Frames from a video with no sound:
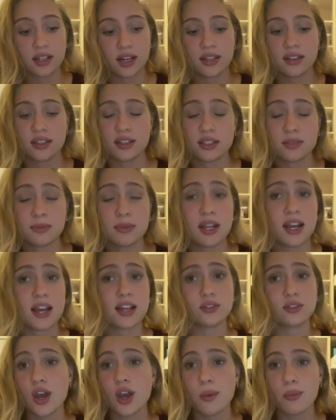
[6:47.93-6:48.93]
I think it's been
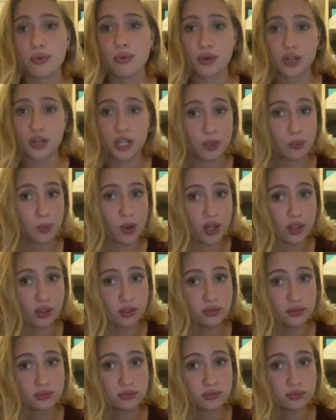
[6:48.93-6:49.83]
handled pretty well.